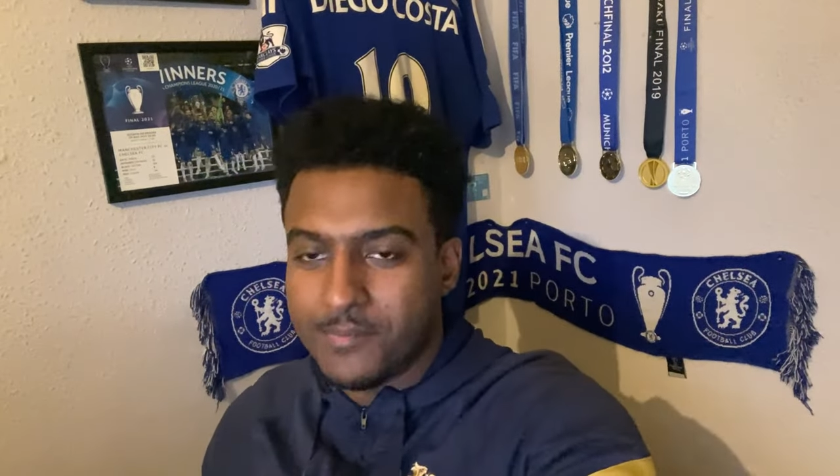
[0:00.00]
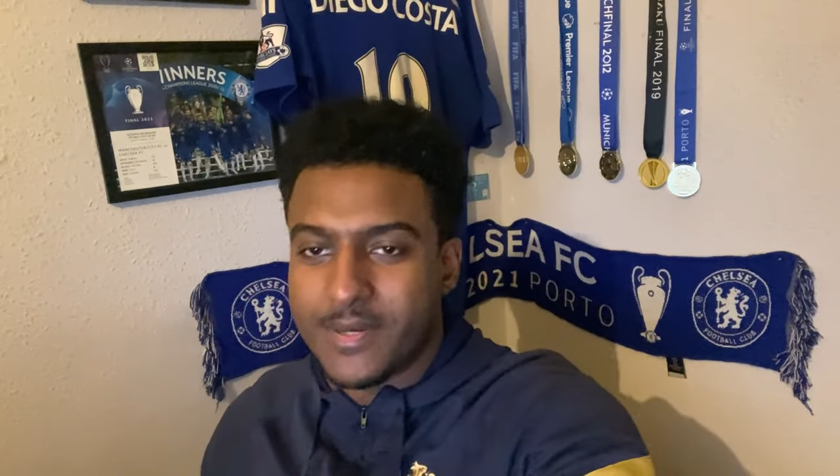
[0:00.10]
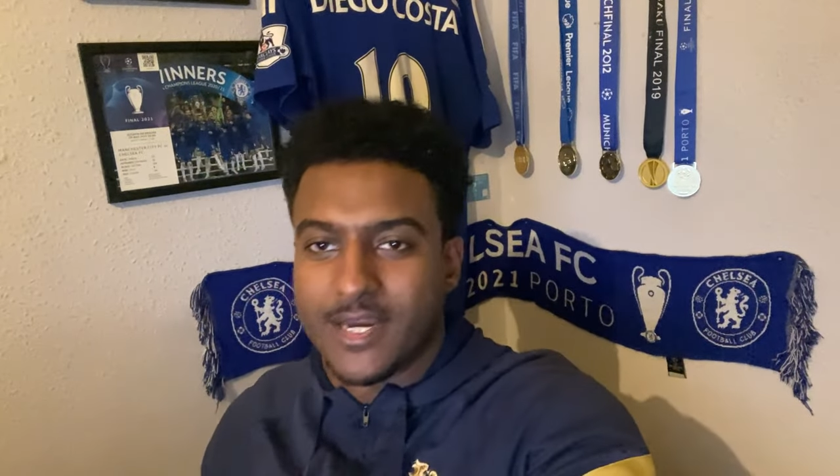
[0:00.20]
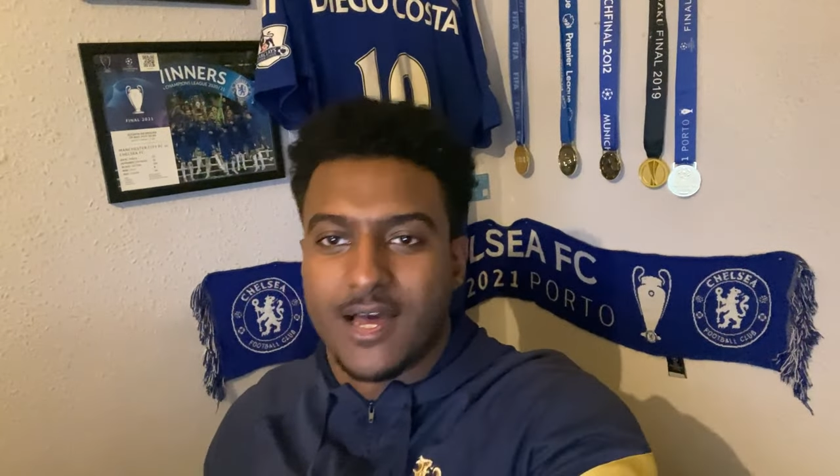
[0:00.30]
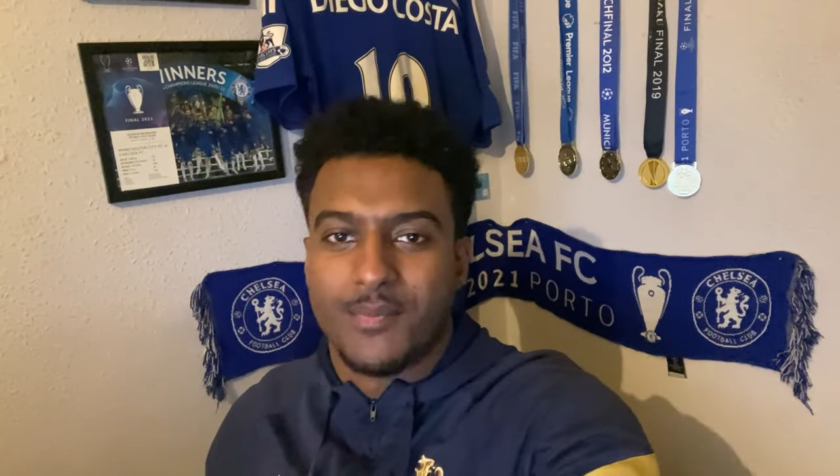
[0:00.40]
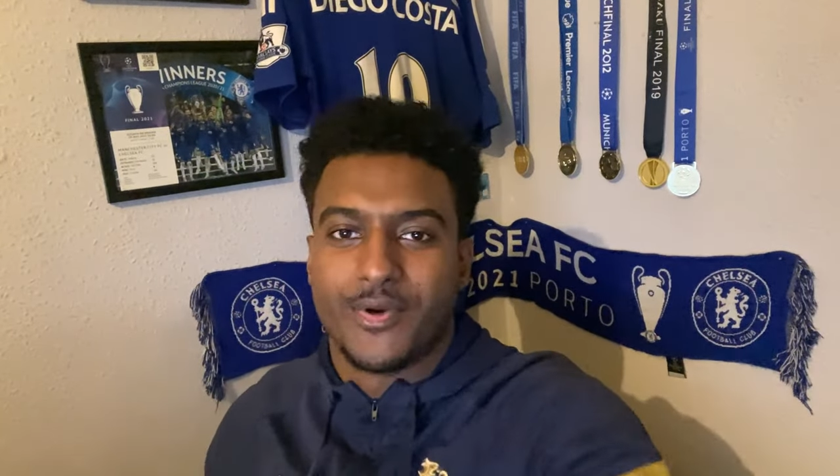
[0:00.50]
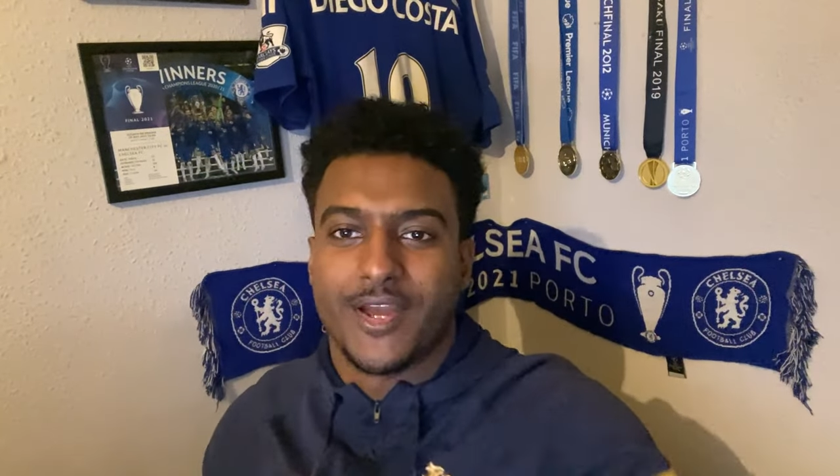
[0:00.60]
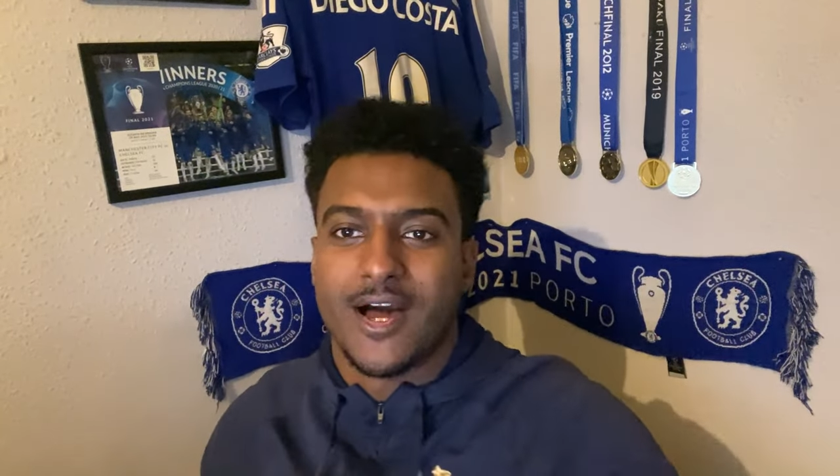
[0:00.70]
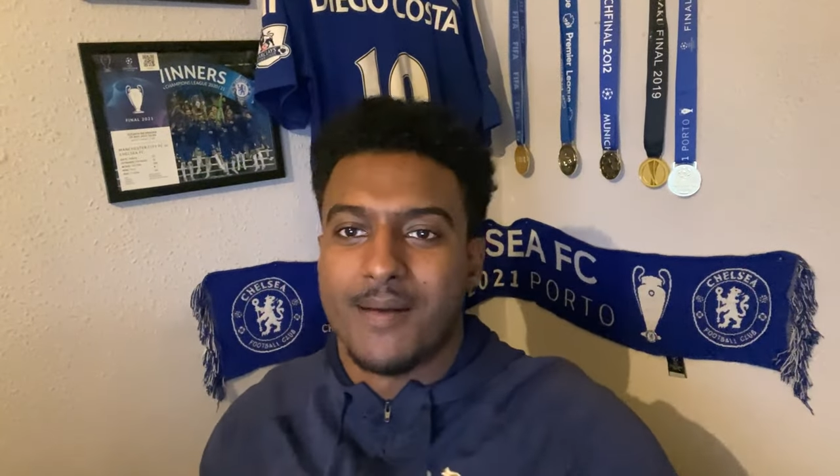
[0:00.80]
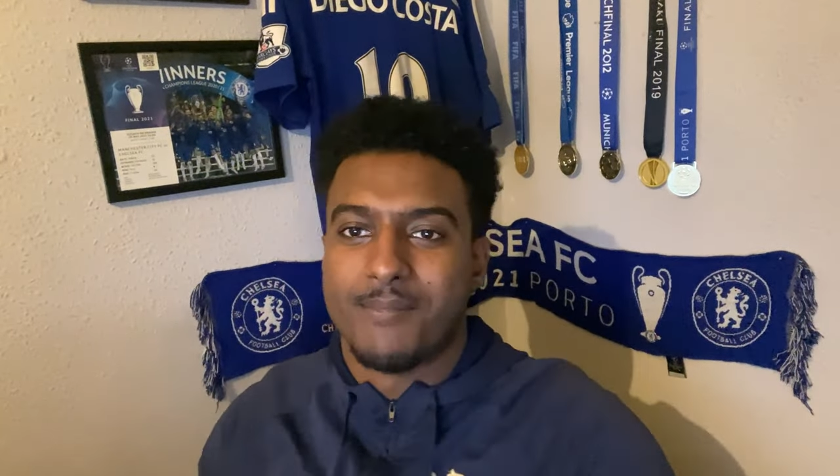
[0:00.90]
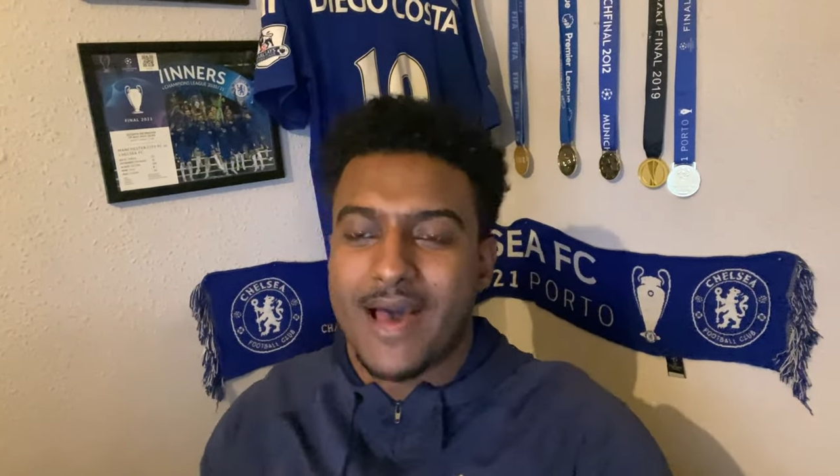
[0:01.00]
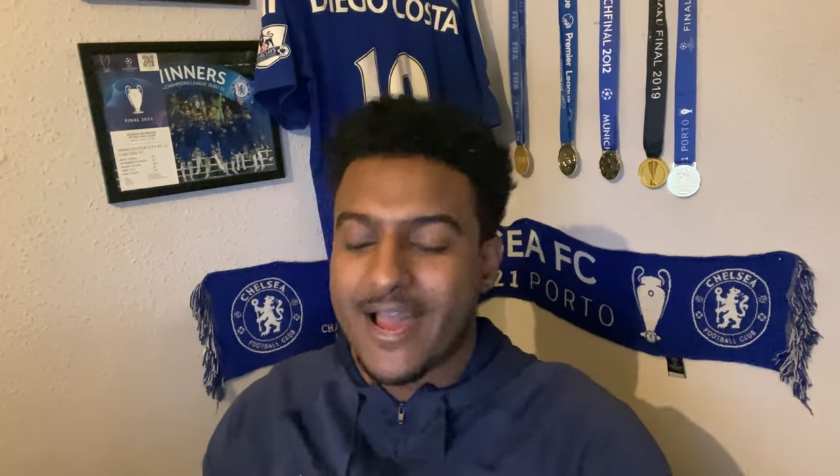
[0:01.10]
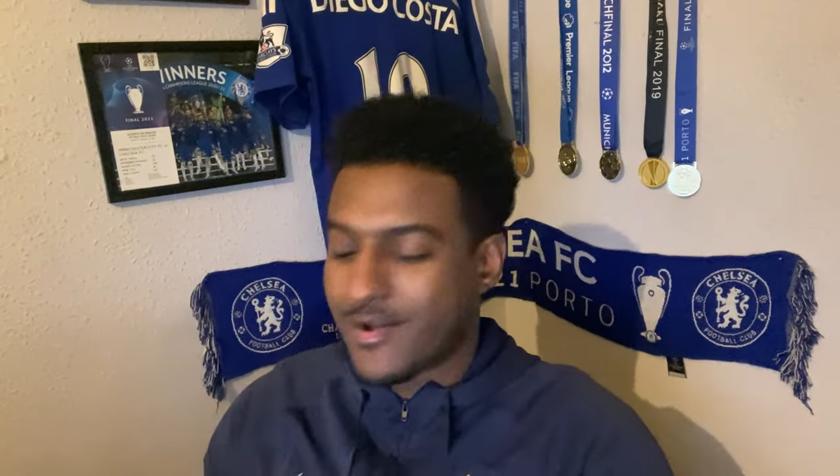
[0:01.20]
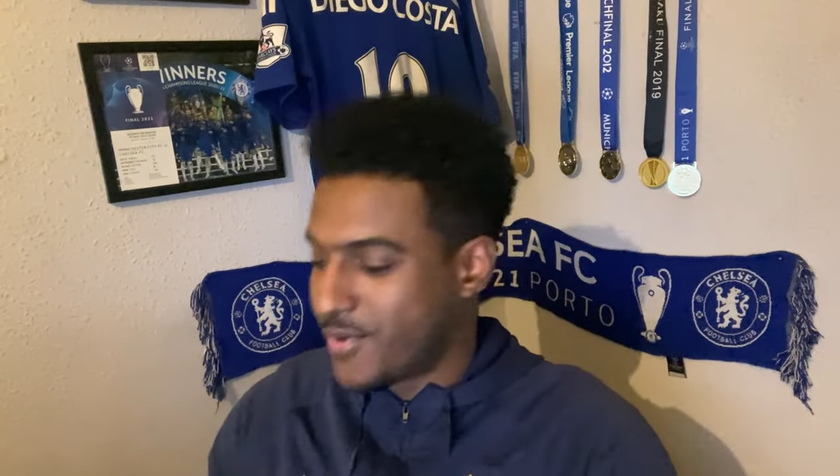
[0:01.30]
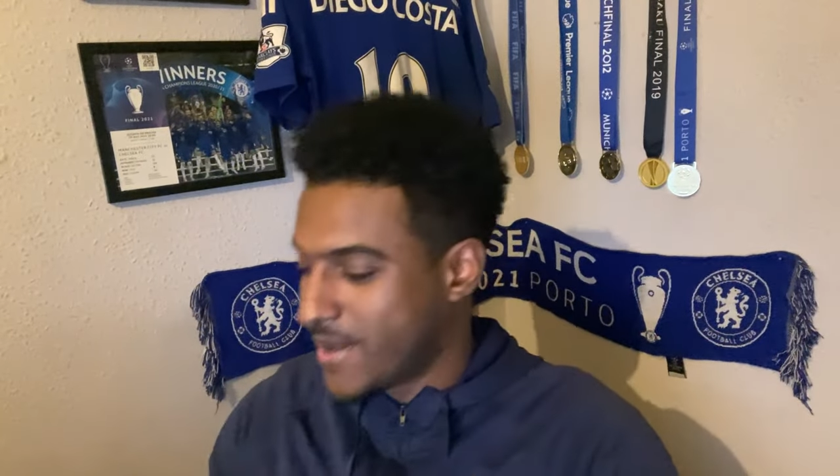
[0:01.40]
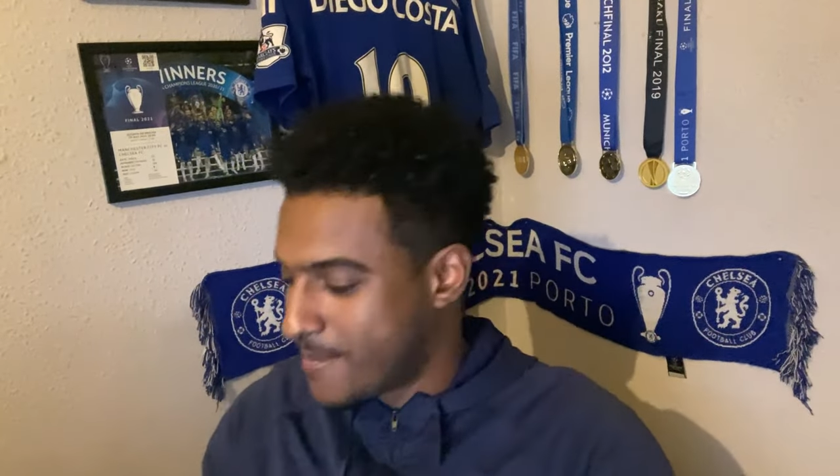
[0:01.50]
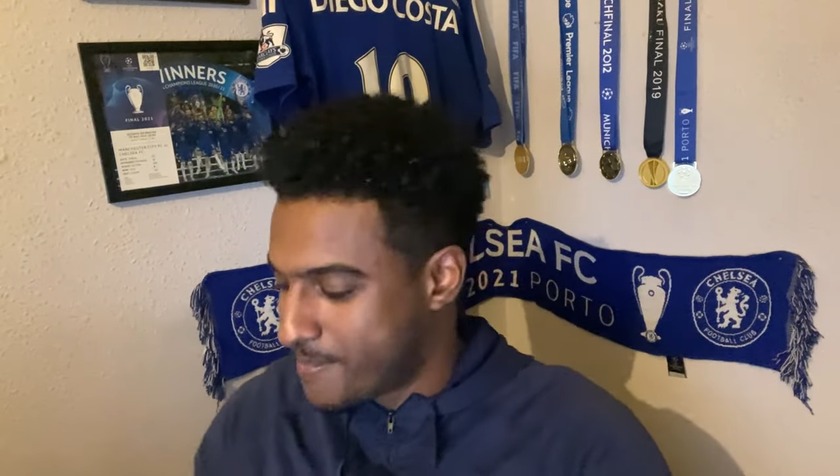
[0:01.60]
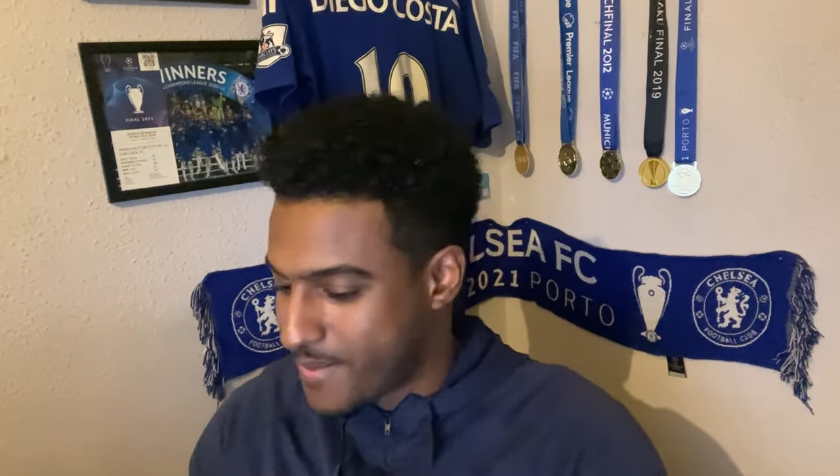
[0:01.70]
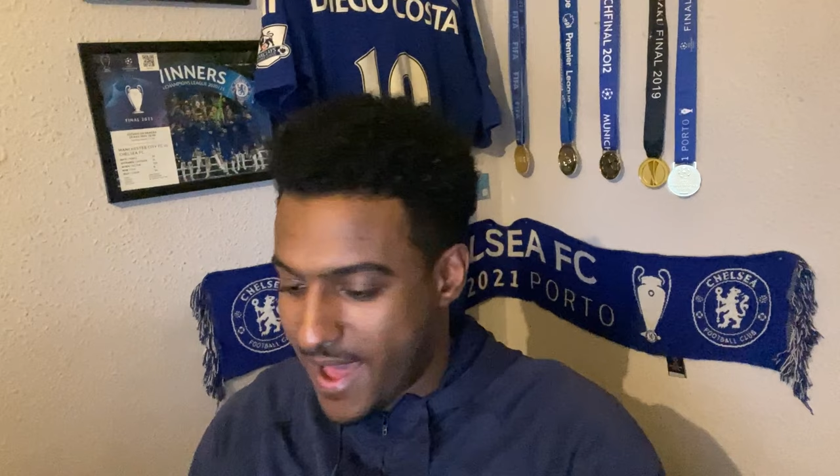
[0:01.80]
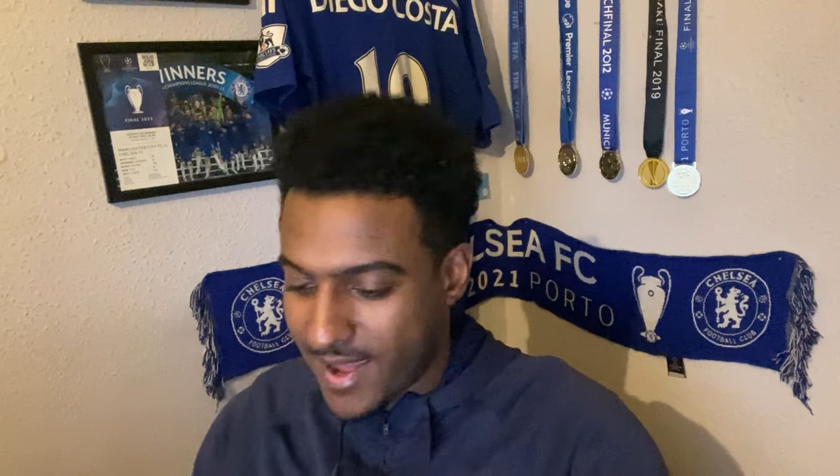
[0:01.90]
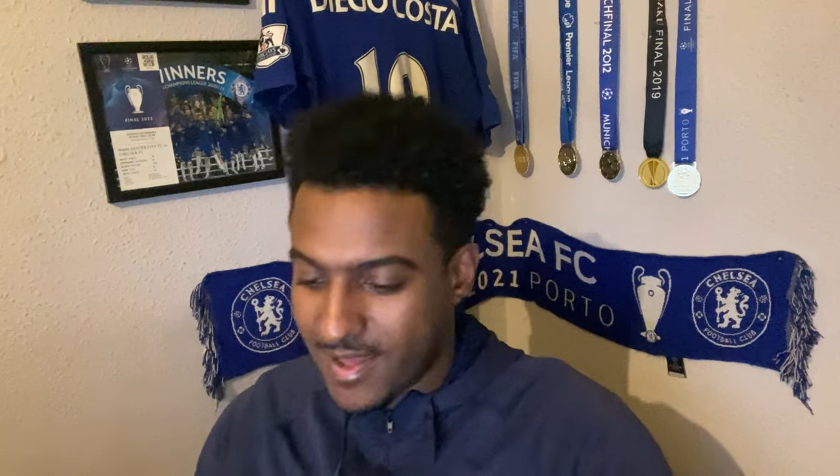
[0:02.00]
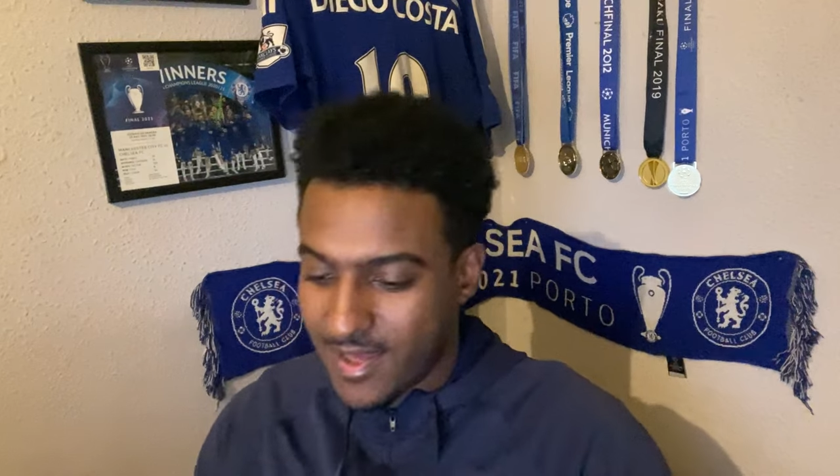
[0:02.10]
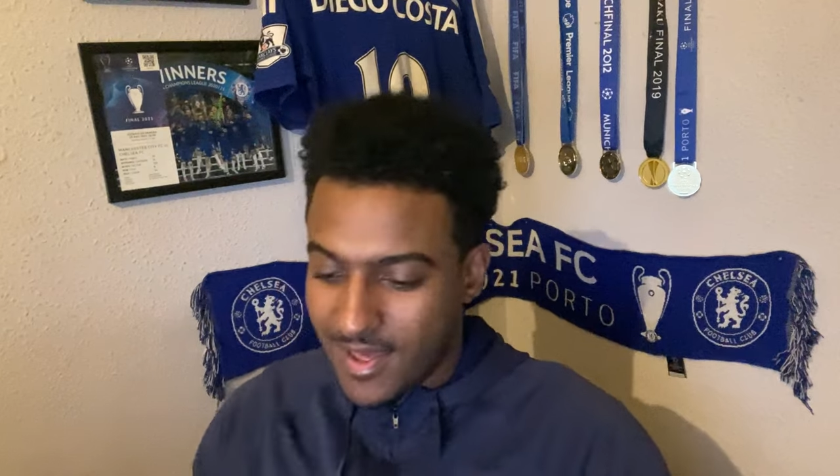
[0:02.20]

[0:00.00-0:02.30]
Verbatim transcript: Big up. We are back. We are back.